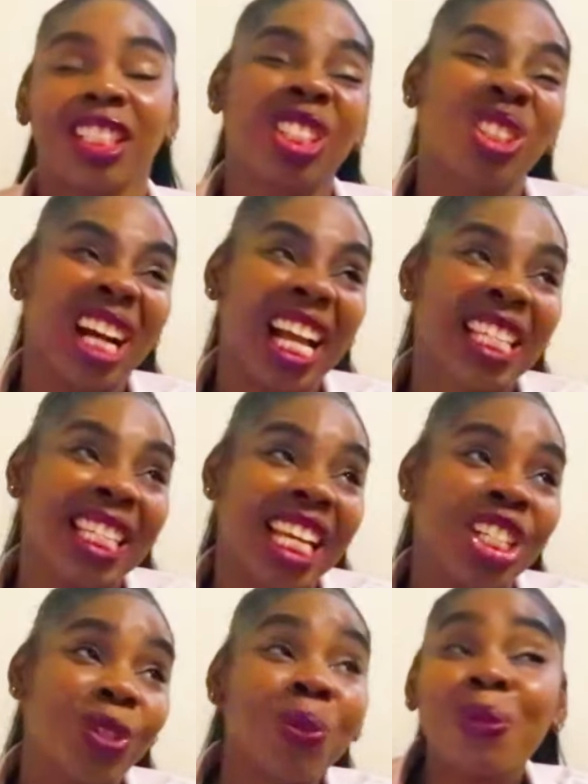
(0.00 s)
You guys
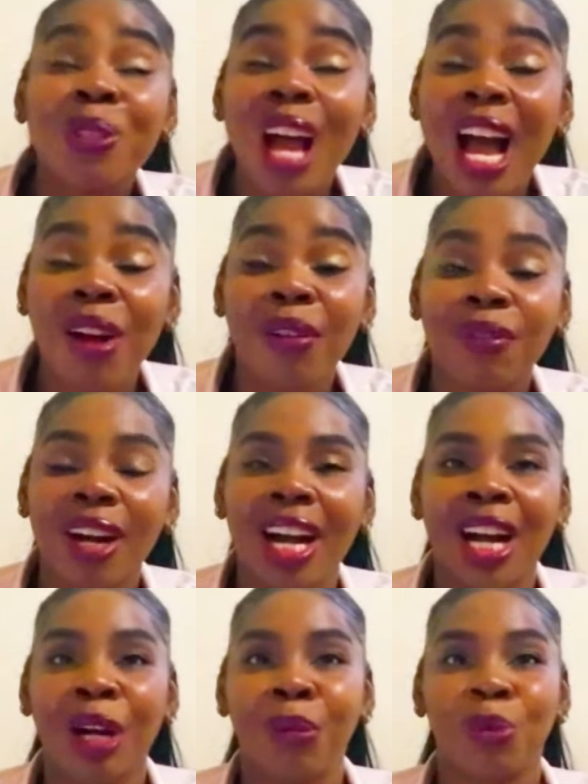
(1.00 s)
can choose to have
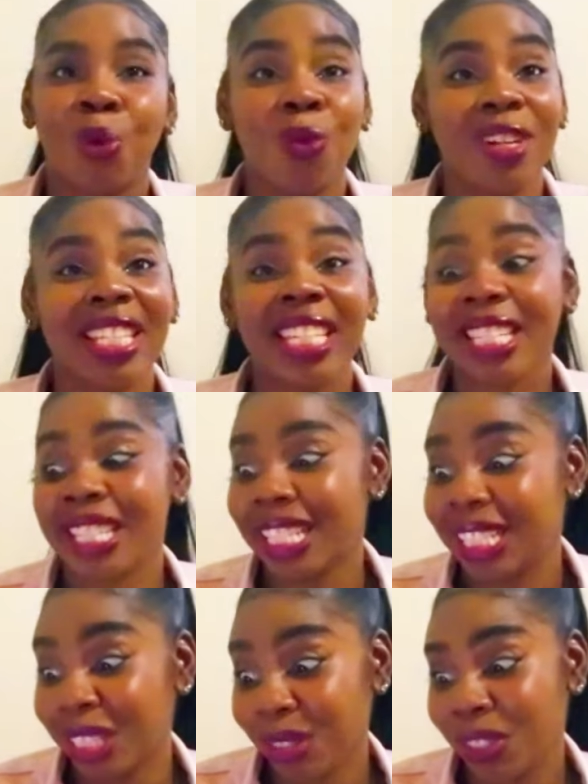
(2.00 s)
overseas
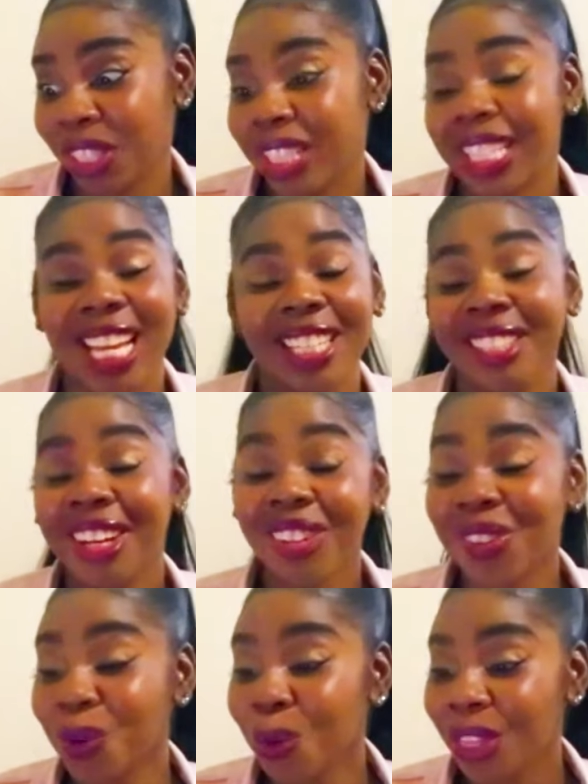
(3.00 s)
deliveries. I did not
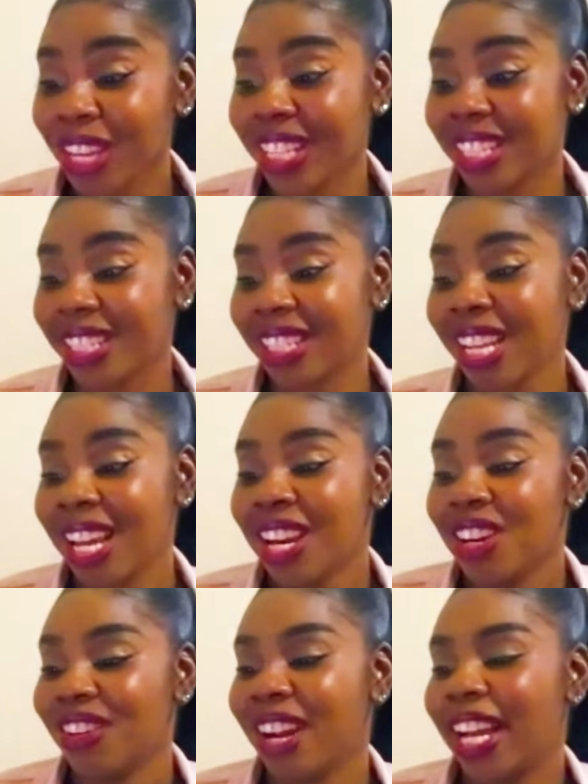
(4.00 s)
know this,
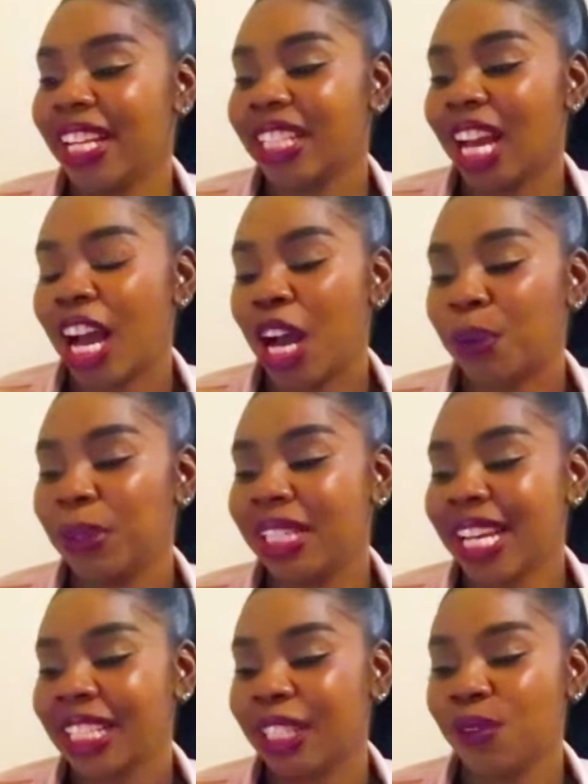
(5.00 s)
right?
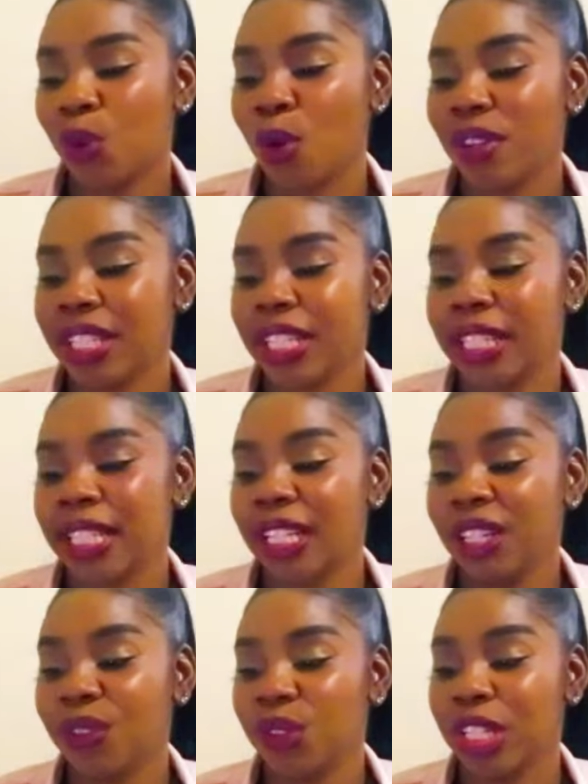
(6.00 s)
Elective overseas
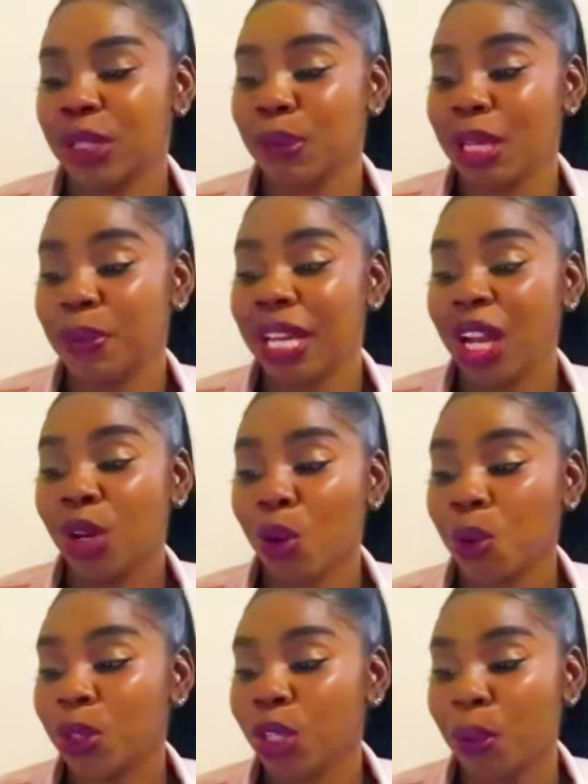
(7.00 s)
deliveries may be
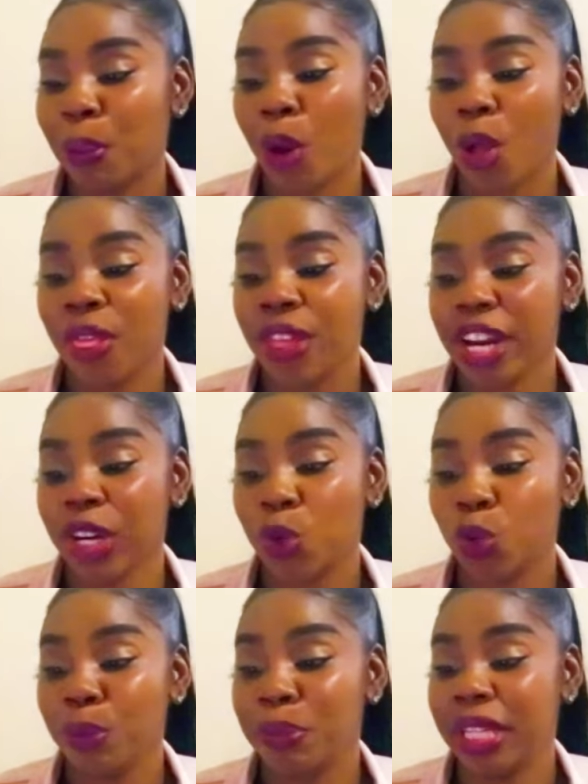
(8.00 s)
allowed, but there
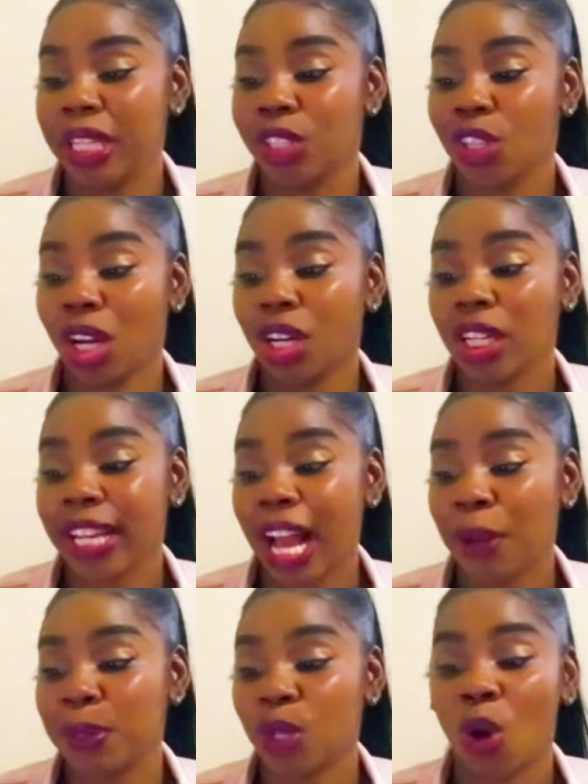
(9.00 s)
could be dollar
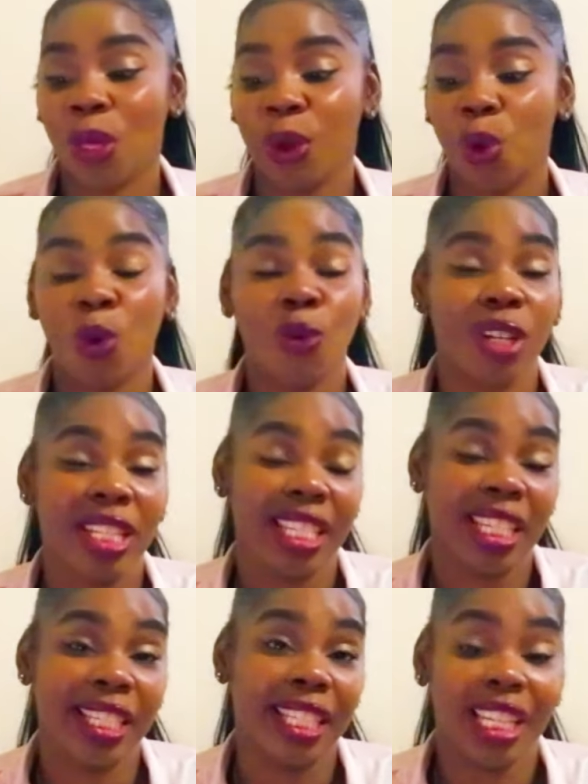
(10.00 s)
caps on the
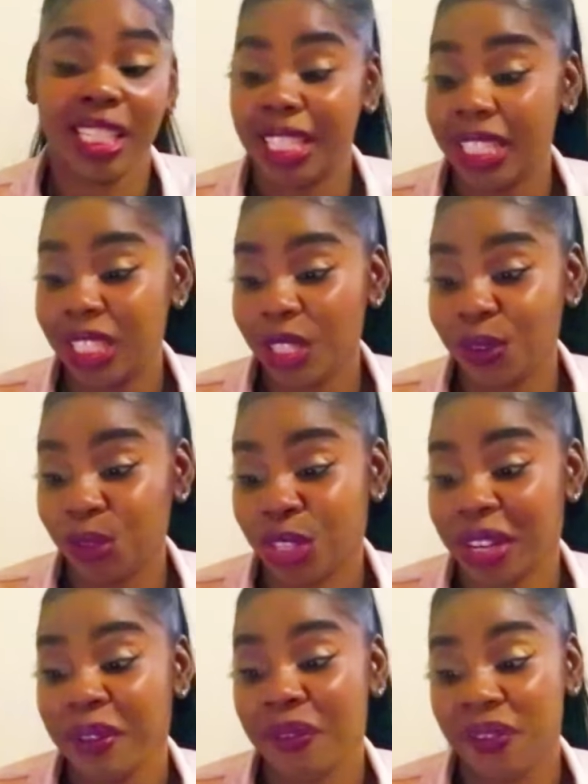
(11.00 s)
overseas
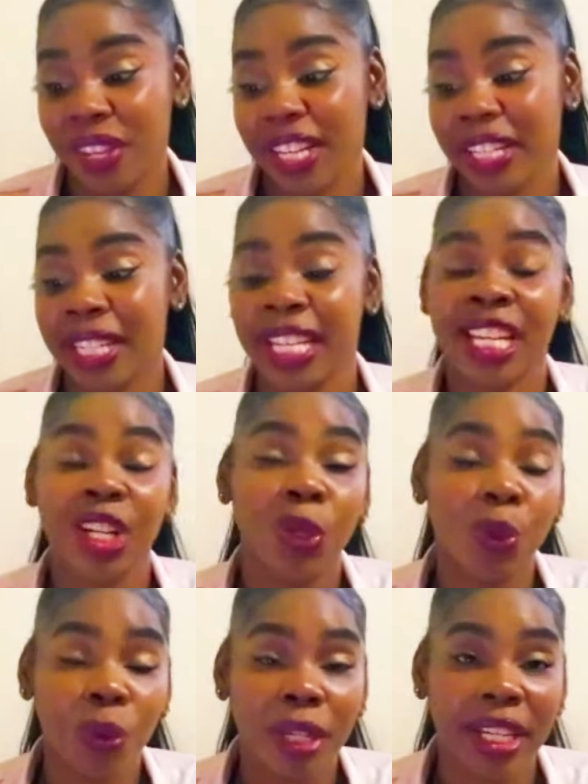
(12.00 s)
delivery fees,
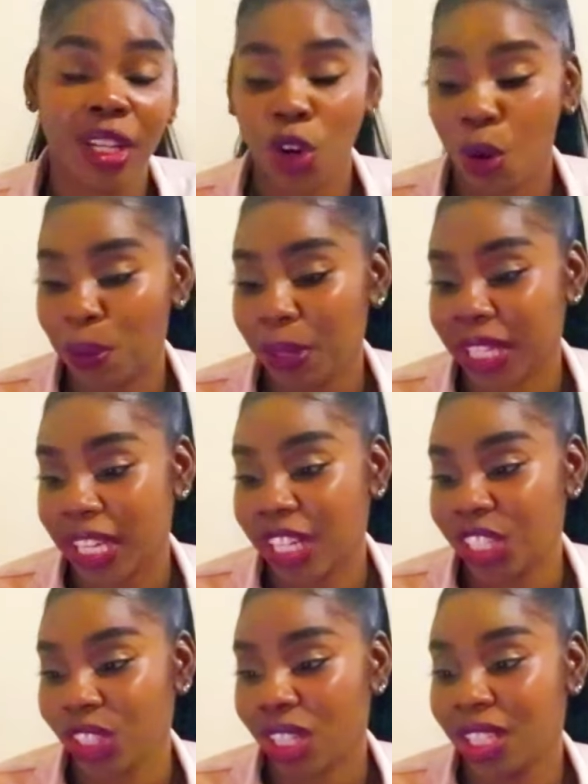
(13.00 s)
including
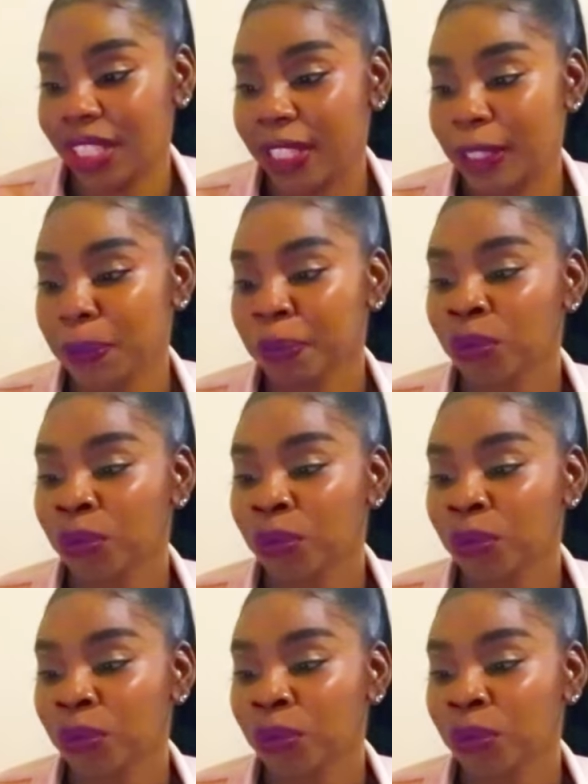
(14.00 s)
complications.